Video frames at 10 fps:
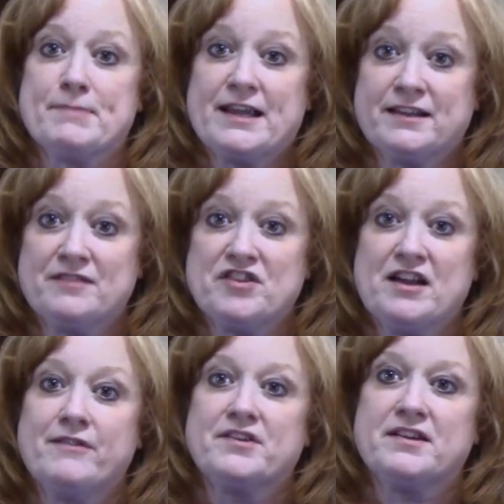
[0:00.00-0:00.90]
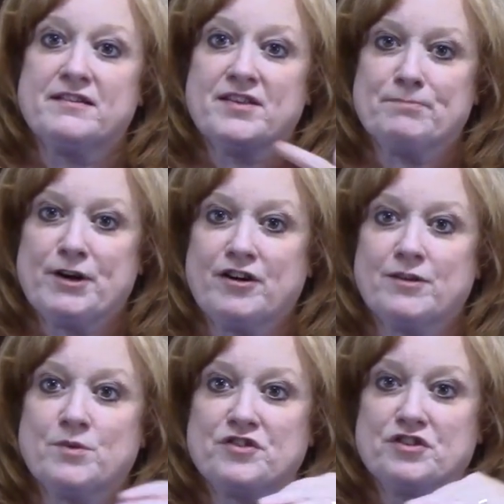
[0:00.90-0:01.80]
bake it in the oven and then pair
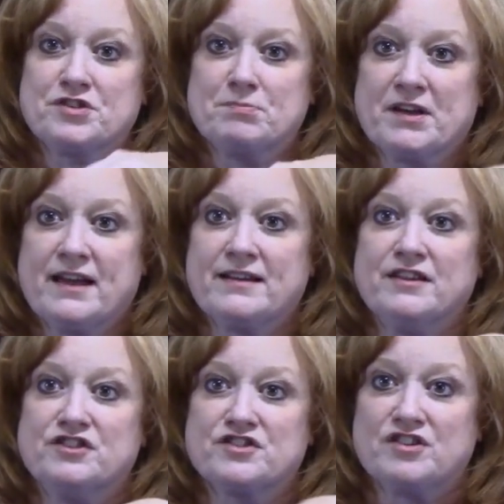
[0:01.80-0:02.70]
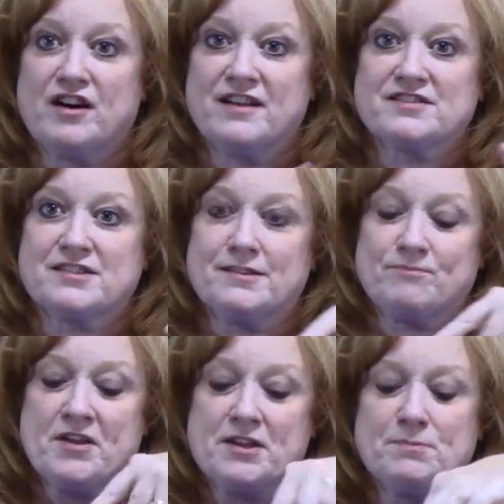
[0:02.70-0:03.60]
it with your spaghetti and your sauce,
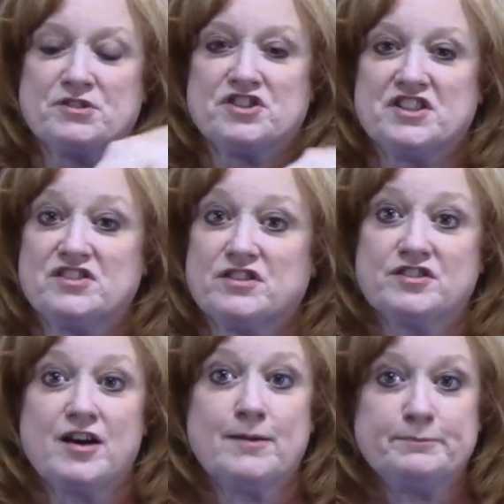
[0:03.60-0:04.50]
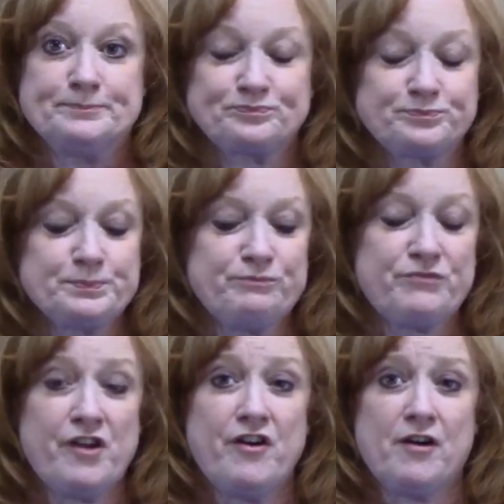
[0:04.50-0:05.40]
and you put the cheese on top.
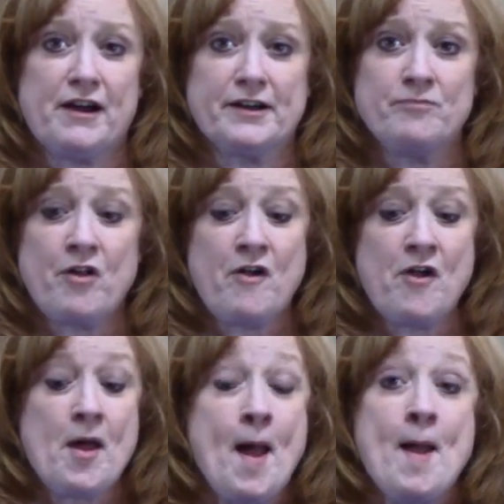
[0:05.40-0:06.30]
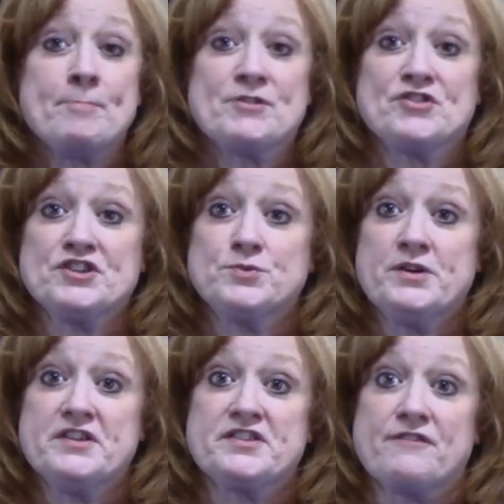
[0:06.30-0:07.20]
All right. But this
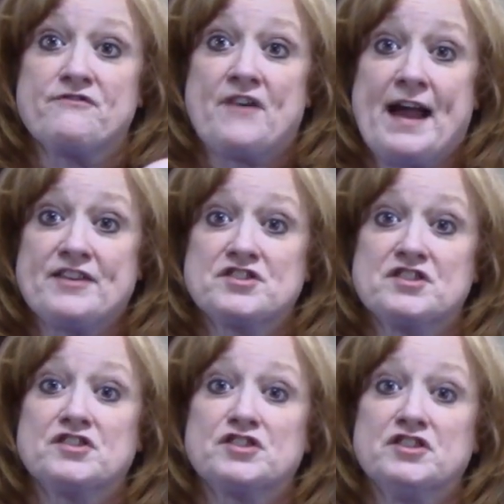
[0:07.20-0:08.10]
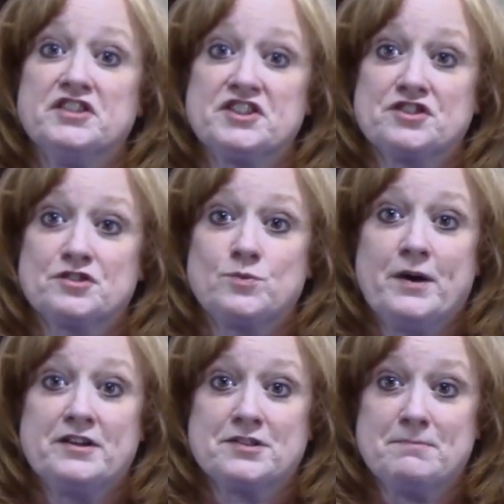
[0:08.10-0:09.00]
one is a fast, delicious
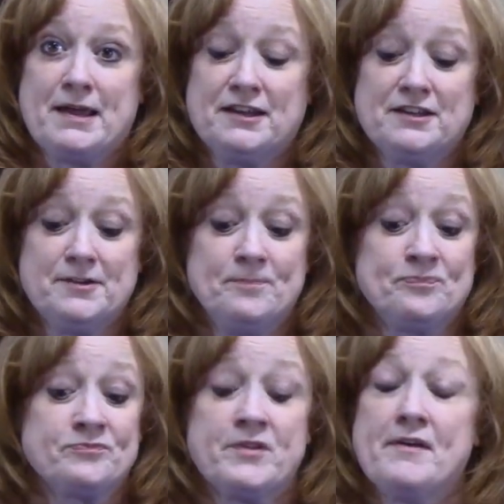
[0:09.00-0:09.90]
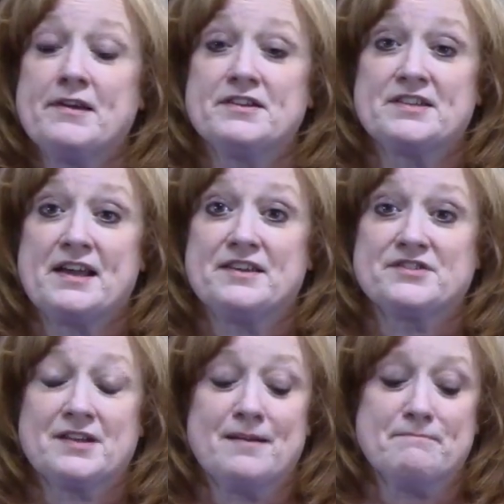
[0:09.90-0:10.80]
way to make it, and it
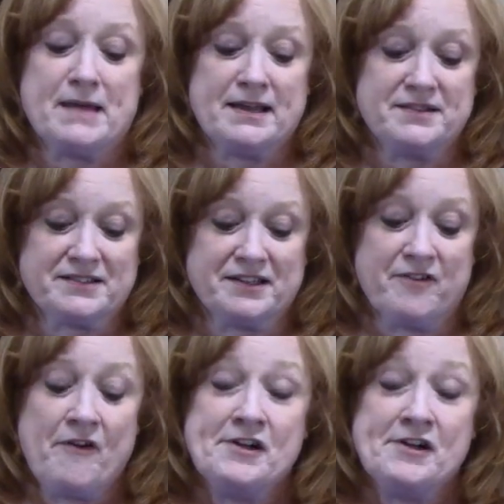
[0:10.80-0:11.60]
tastes amazing.